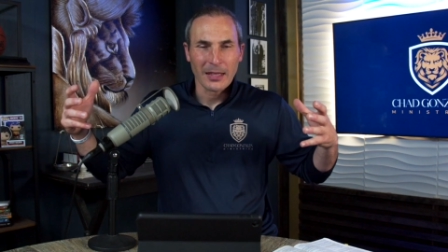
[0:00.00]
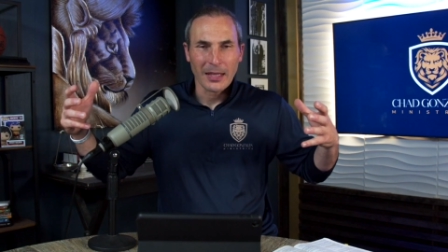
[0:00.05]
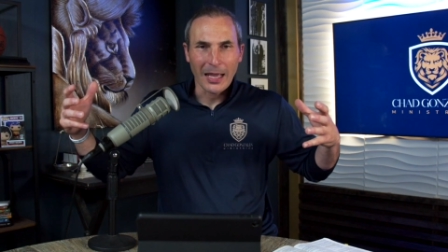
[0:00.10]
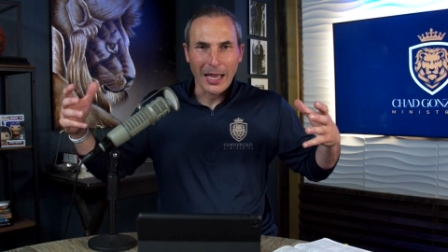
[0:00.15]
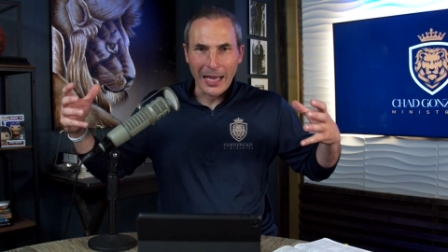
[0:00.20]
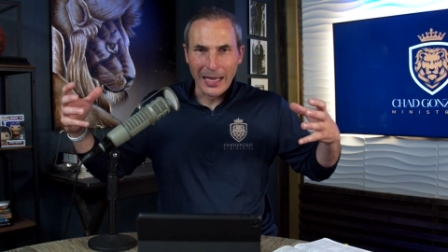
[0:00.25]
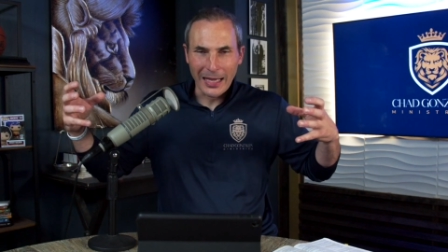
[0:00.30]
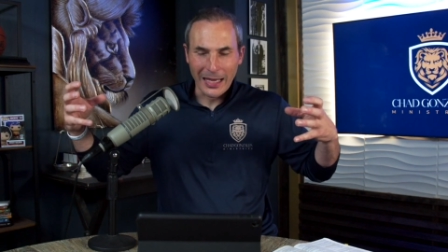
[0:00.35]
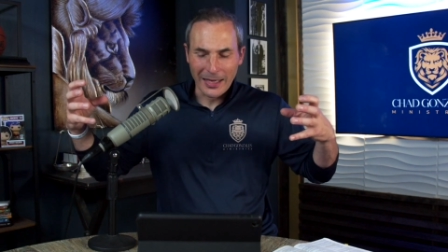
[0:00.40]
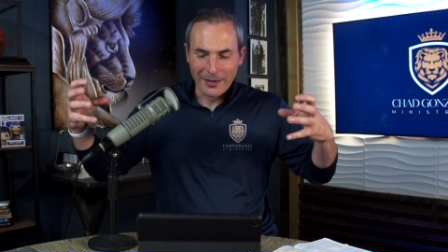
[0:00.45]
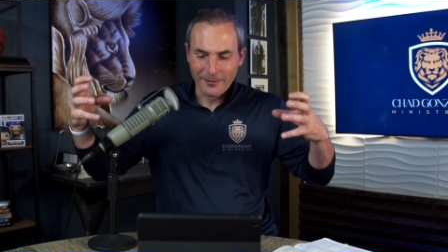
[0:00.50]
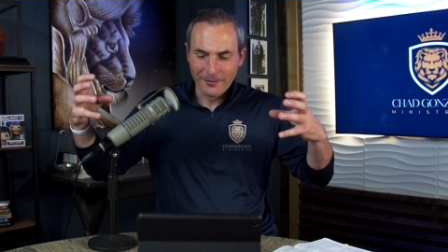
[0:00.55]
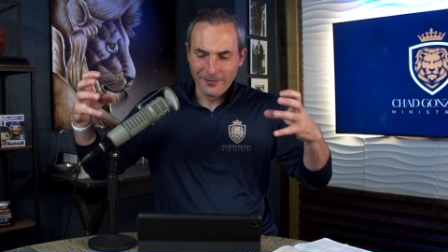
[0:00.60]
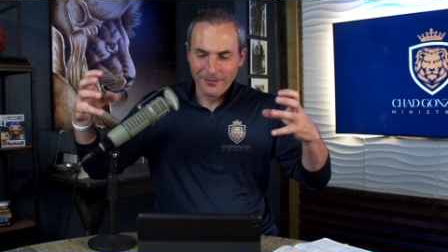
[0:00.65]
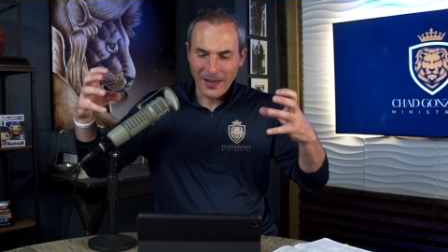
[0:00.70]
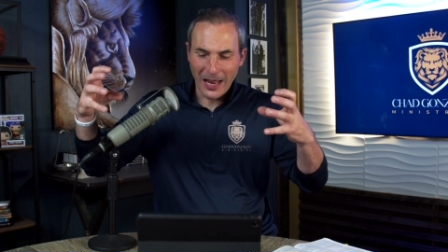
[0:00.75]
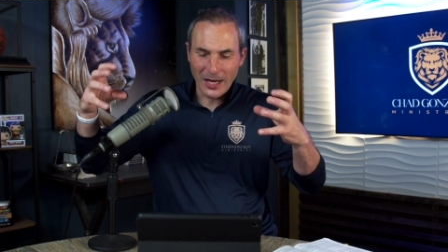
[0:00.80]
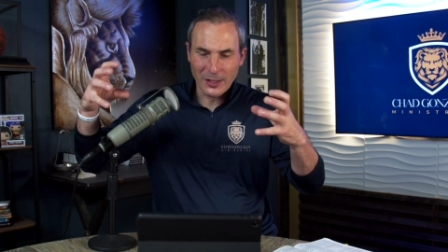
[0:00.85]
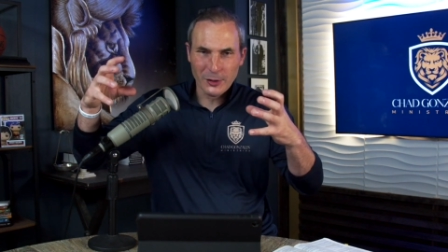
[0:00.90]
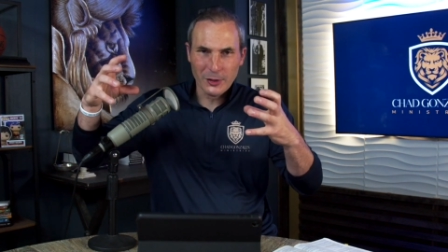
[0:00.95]
and, and
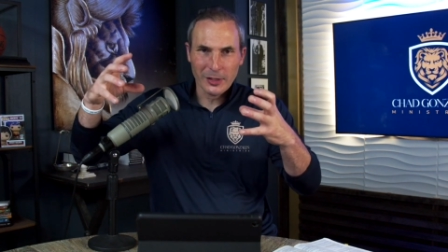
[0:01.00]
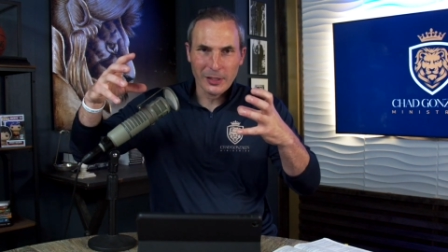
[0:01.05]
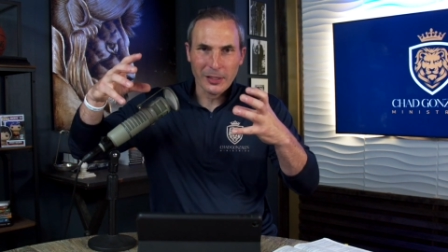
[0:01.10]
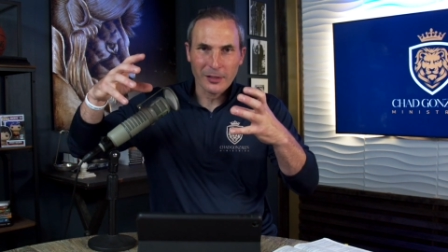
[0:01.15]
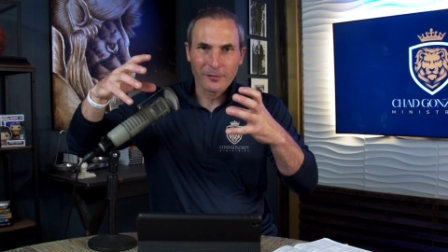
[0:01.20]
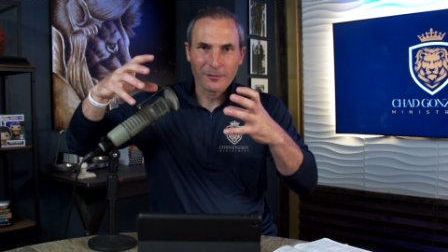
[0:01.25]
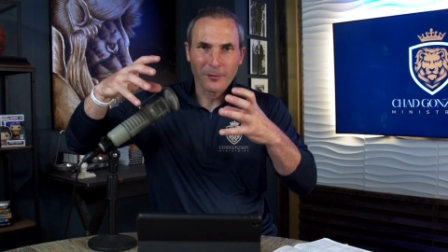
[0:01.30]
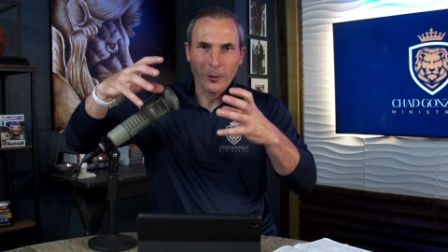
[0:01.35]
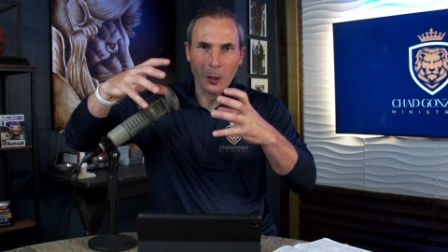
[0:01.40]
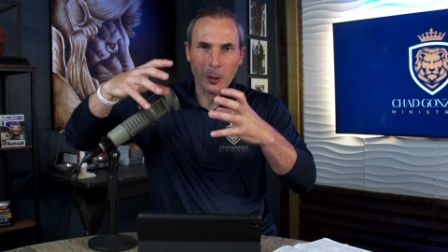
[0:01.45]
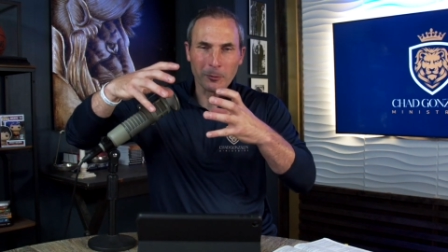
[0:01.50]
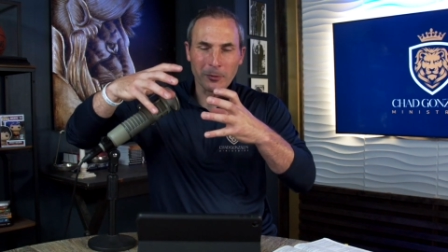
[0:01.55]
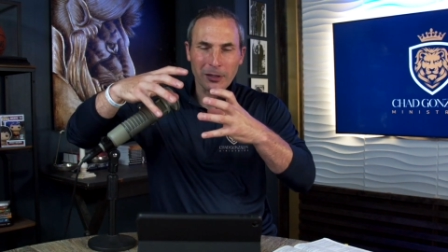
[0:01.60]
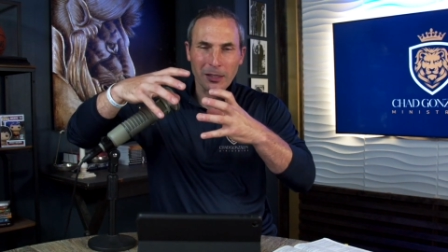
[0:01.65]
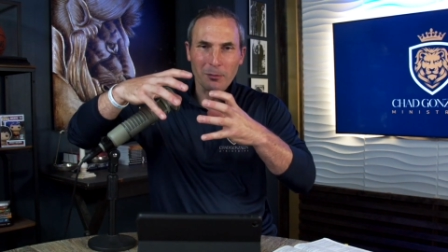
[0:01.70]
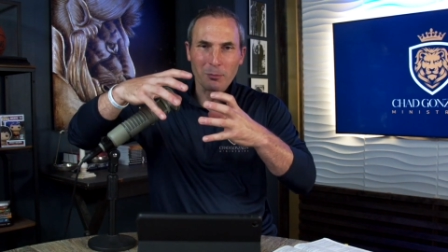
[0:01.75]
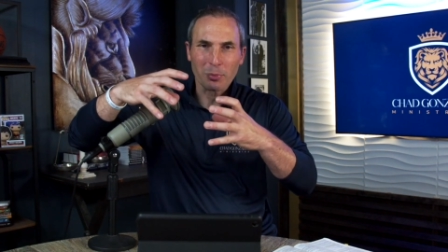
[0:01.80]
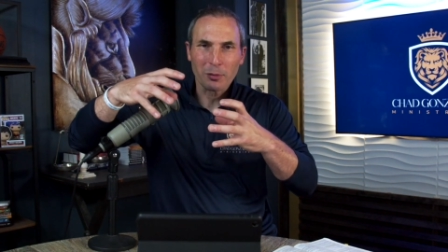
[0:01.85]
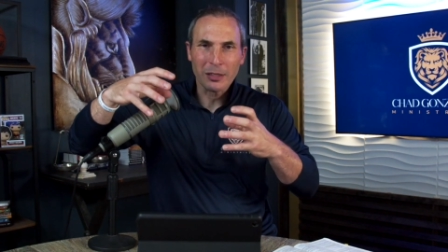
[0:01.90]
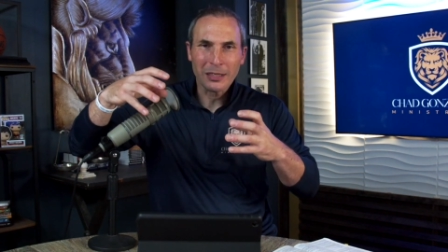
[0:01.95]
fashioning and forming
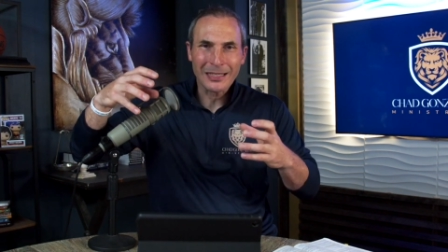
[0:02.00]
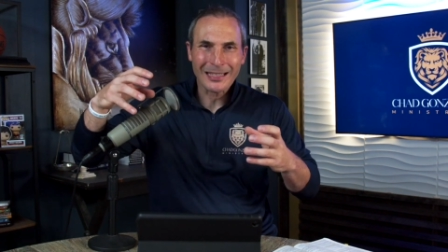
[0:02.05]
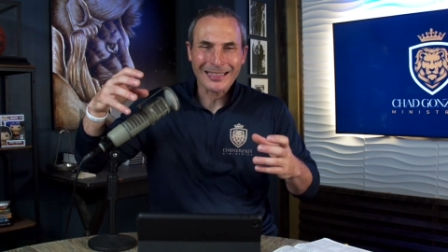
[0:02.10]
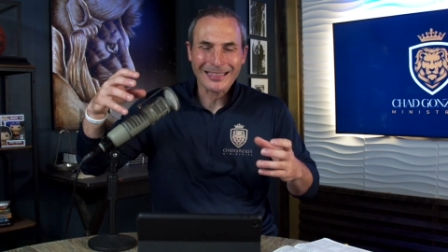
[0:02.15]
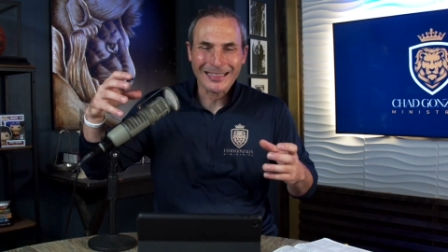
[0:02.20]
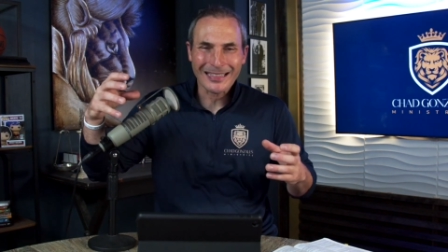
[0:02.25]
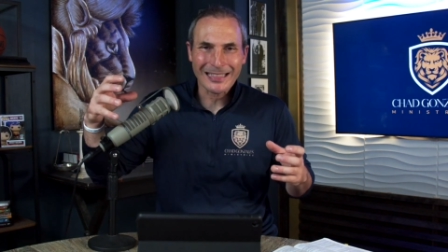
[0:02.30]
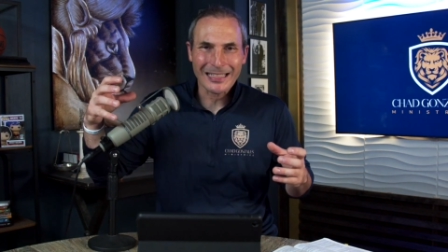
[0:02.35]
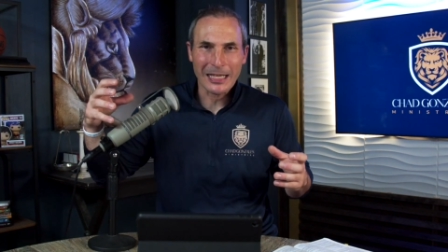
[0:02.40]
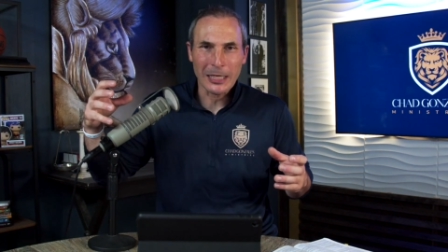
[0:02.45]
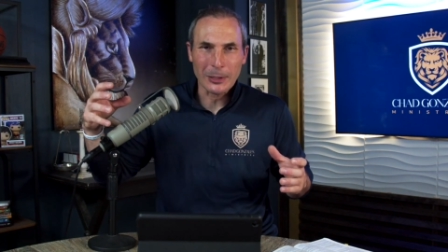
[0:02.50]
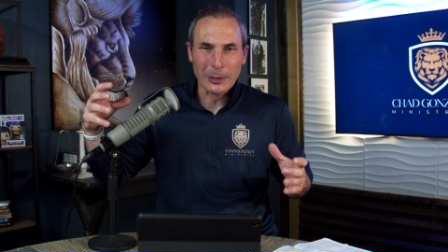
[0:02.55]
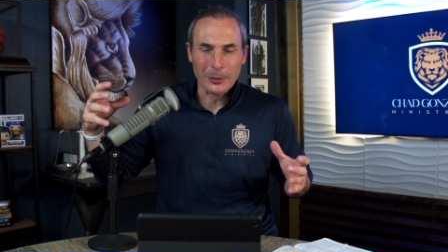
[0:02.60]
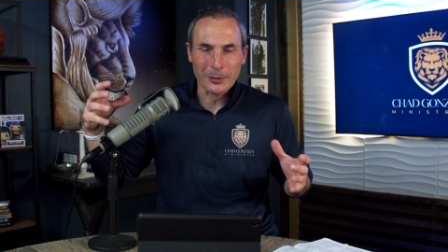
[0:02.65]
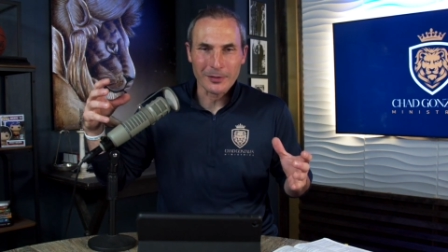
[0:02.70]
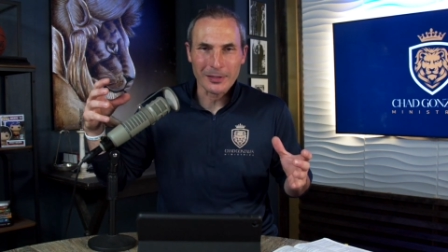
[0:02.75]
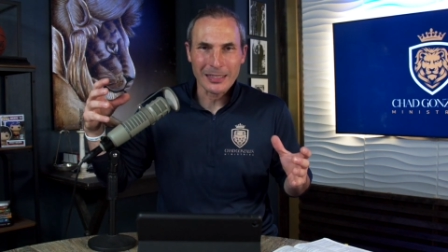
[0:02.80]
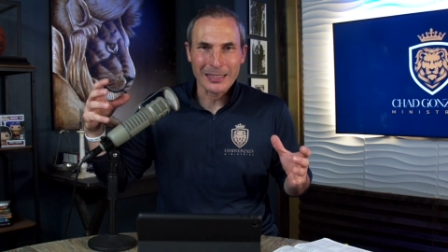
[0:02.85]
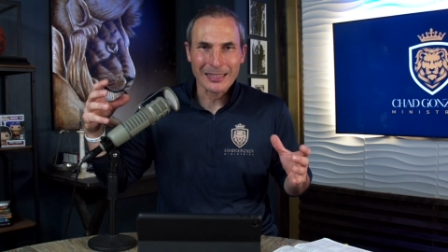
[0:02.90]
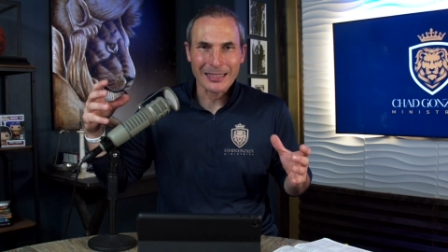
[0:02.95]
and bringing together
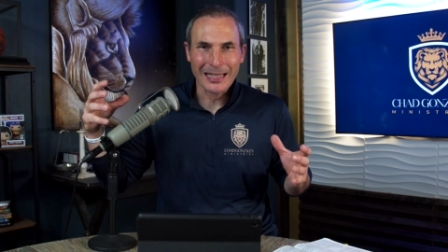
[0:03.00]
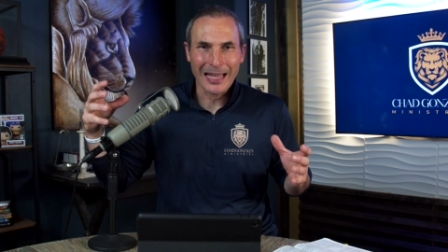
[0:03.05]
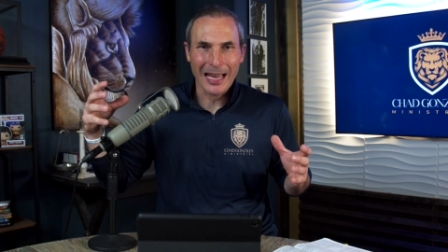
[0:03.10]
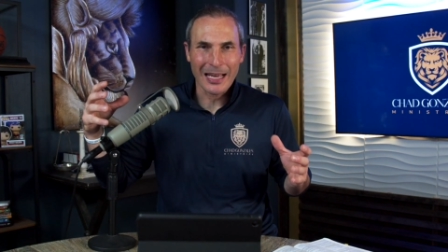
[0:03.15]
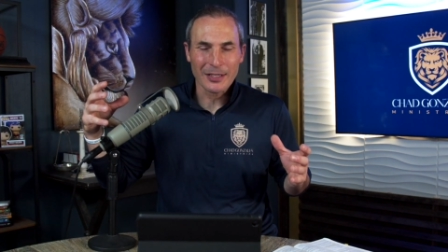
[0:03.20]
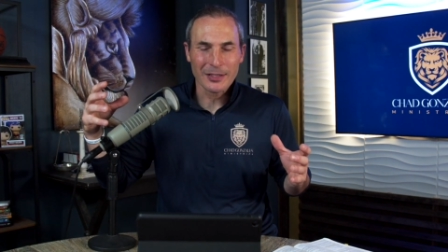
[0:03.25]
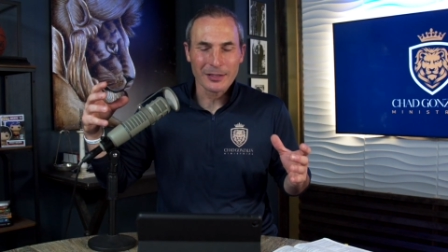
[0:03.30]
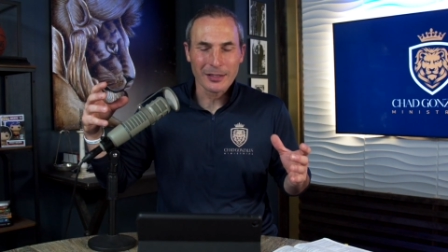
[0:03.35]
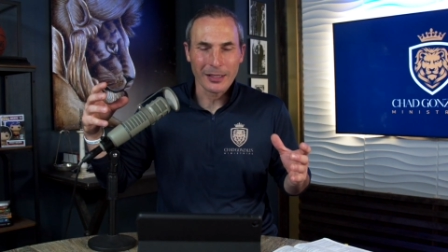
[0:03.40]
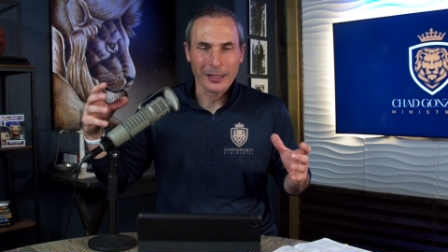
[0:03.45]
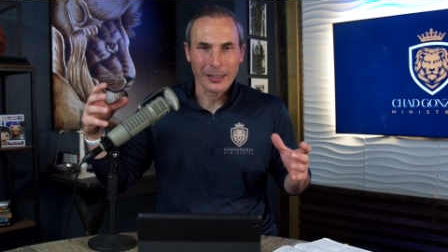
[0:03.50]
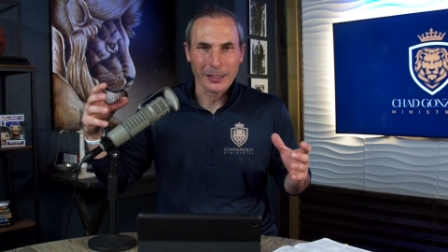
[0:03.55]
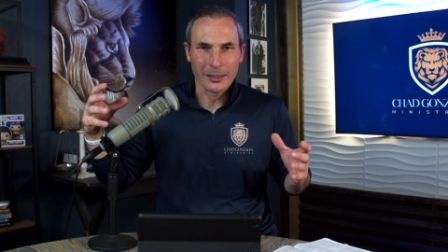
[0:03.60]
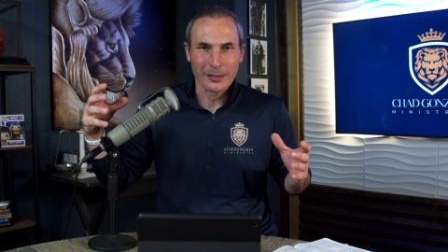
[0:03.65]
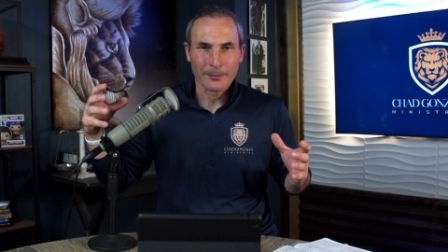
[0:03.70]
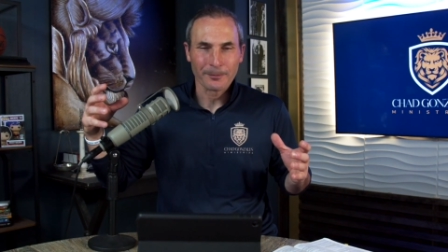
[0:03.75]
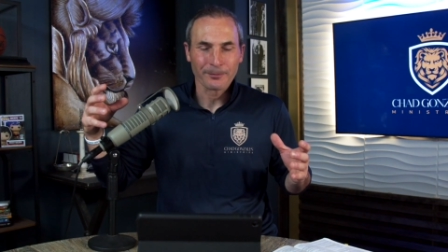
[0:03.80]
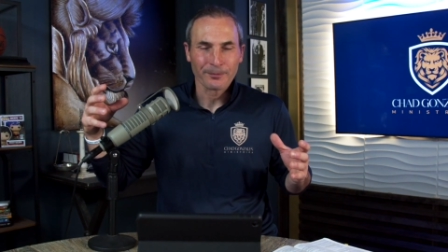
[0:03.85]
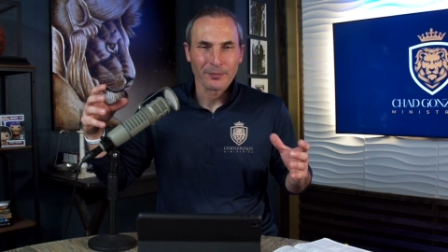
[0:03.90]
in these last days,